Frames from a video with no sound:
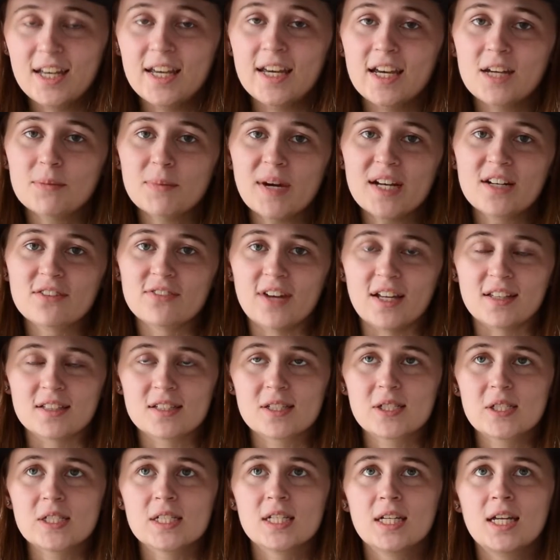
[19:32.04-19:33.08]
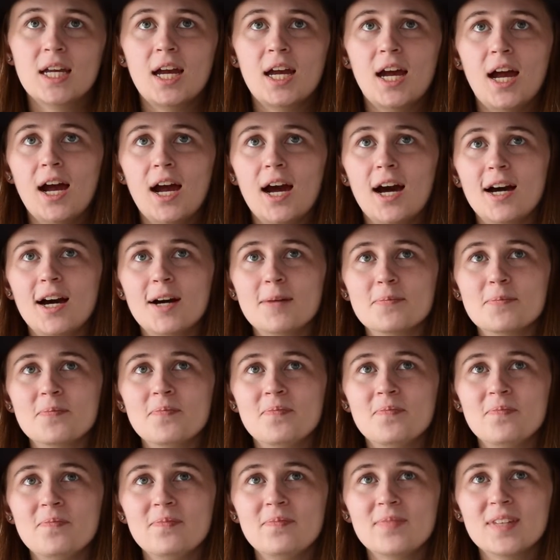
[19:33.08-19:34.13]
In my defense,
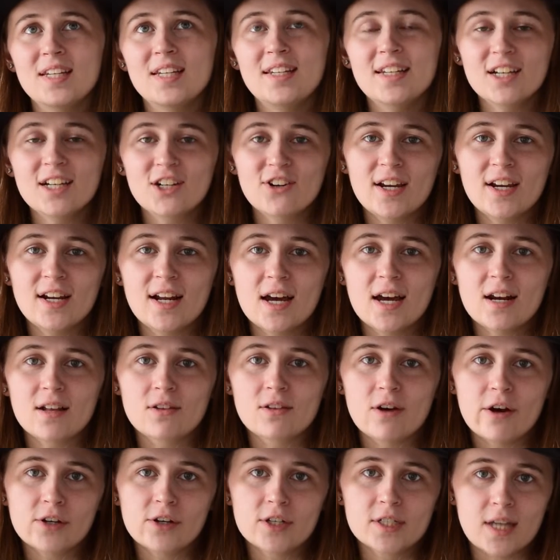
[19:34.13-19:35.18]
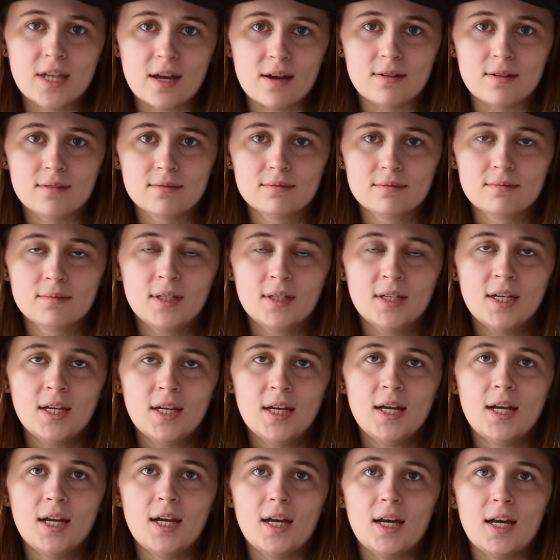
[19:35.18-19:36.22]
Knit Crate had a large sale.
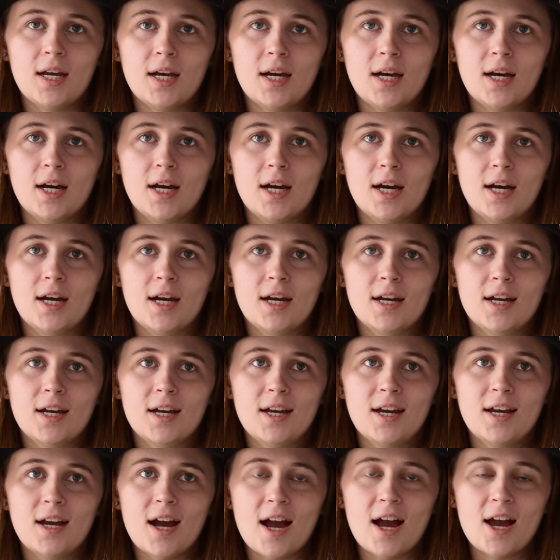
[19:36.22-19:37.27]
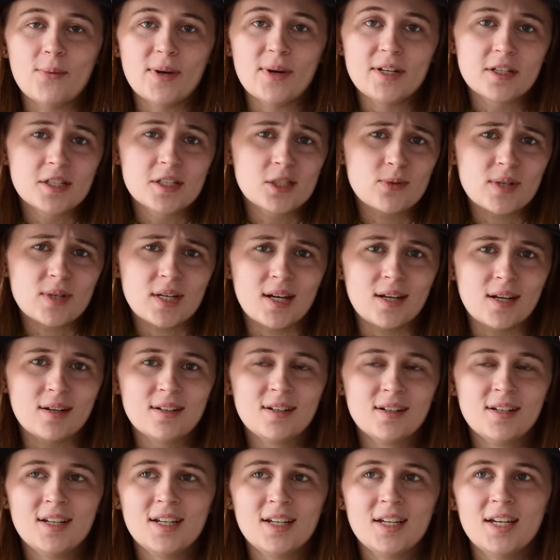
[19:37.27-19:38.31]
I went to
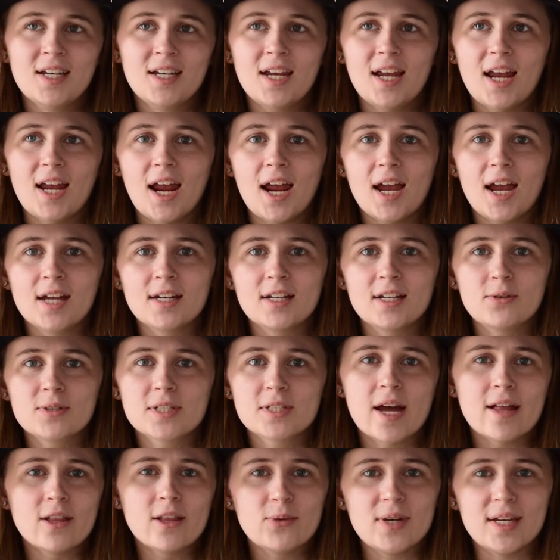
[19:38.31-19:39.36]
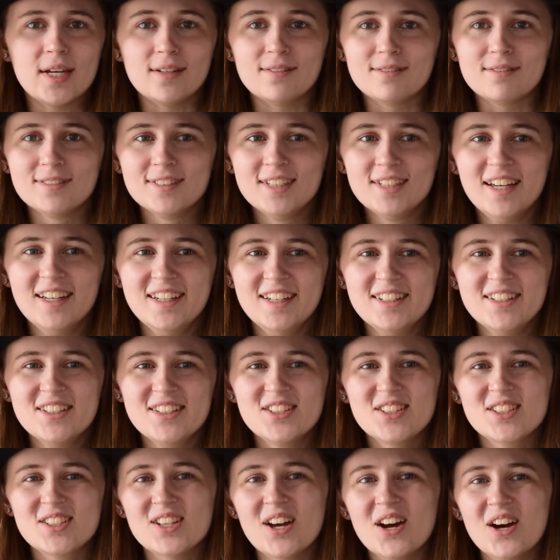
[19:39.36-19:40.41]
Sweden, and it was Halloween.
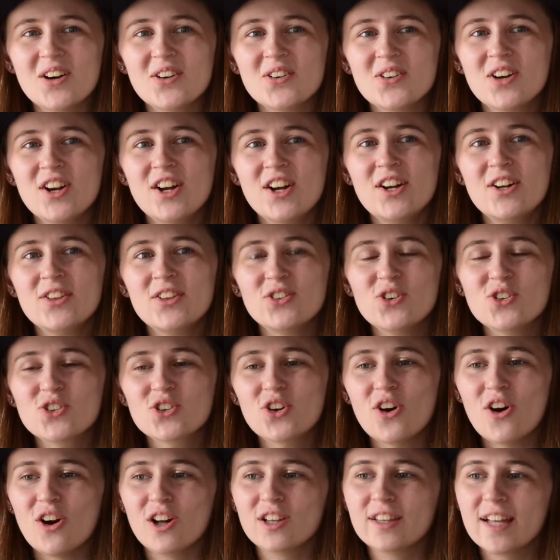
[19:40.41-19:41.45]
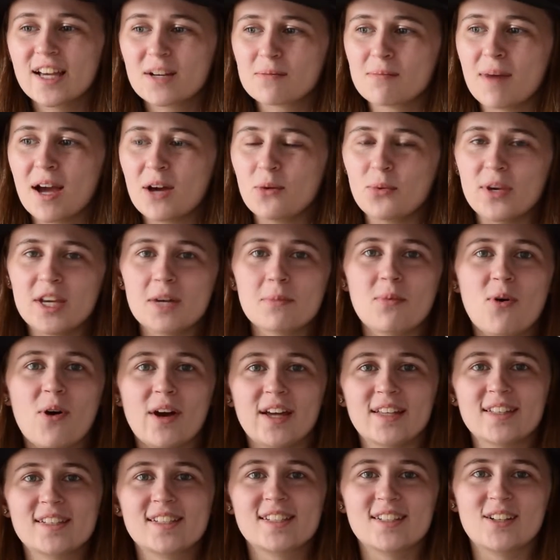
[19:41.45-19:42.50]
So those are all like my weak
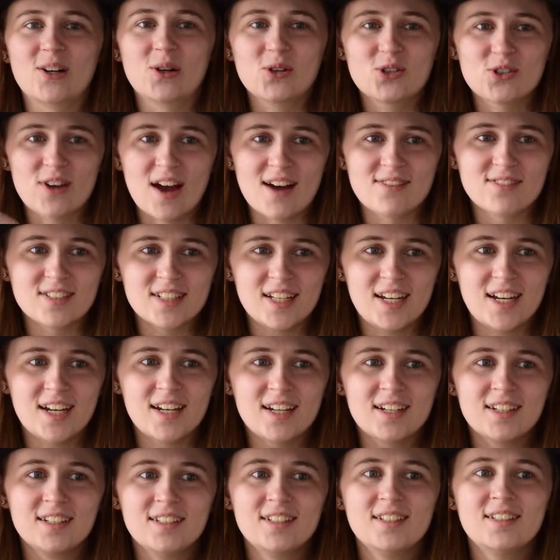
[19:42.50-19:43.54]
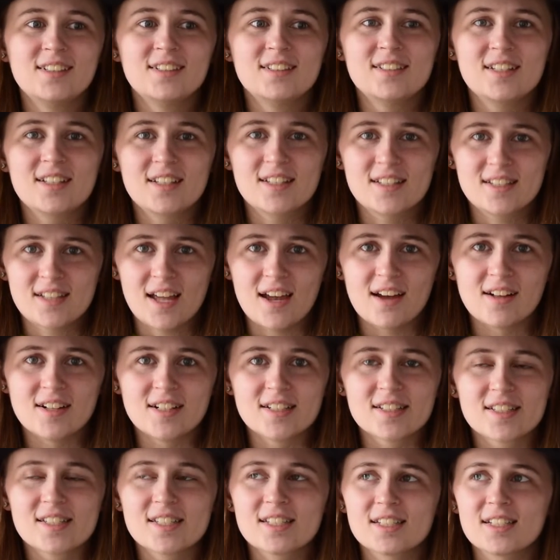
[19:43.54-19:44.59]
points, you know, traveling,
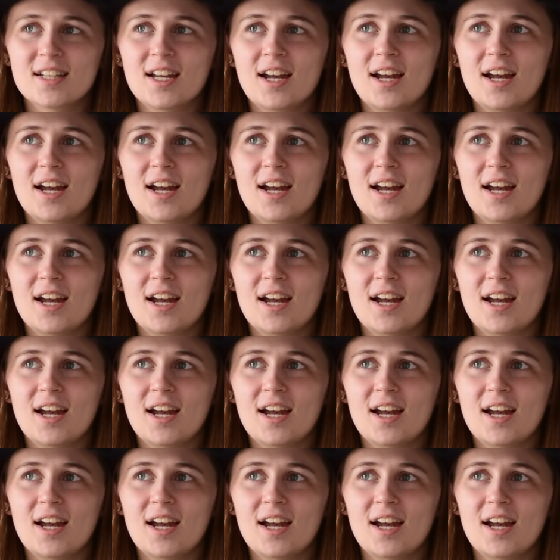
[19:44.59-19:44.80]
sales,